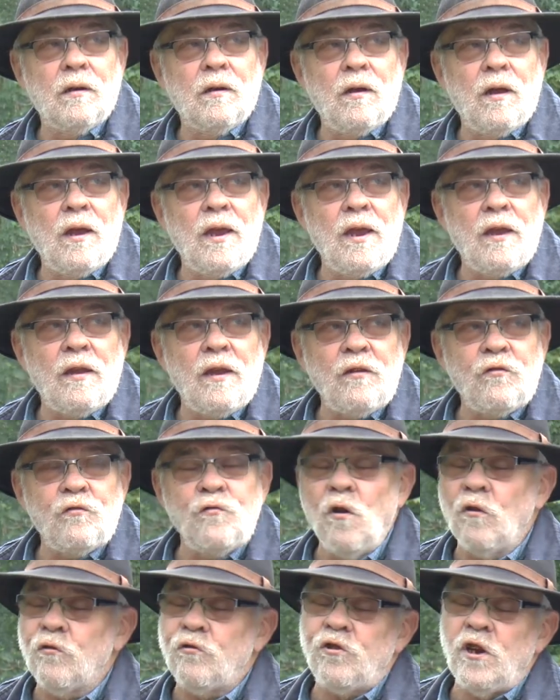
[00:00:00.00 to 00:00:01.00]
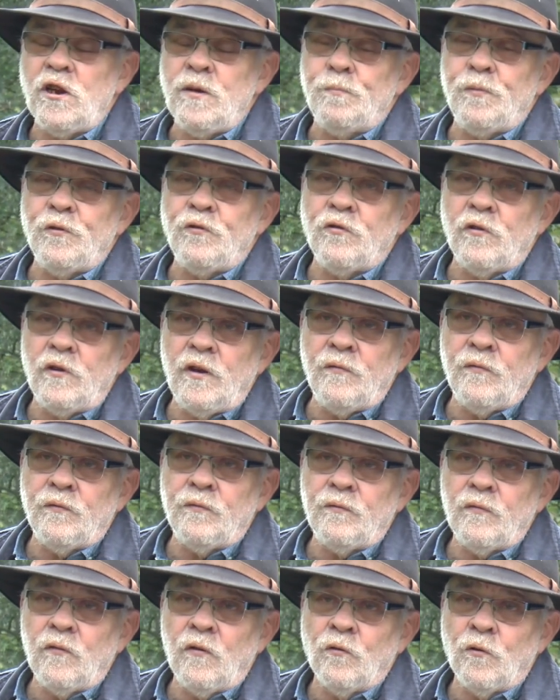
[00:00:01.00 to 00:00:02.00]
It's not cheaper to live
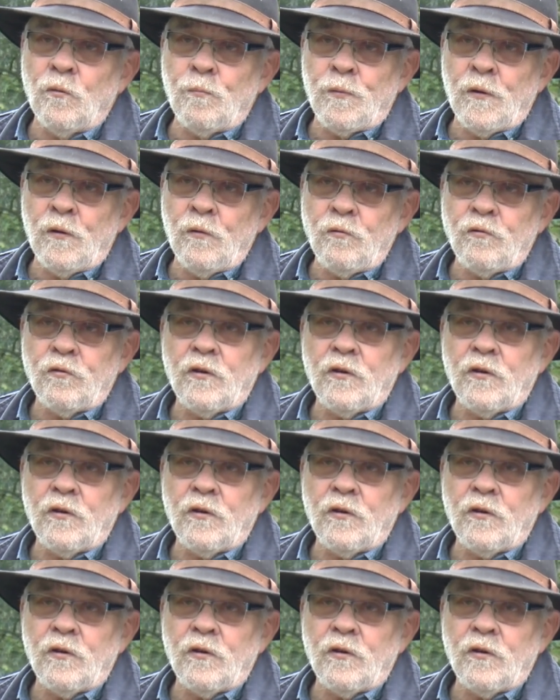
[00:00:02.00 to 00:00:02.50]
on a boat.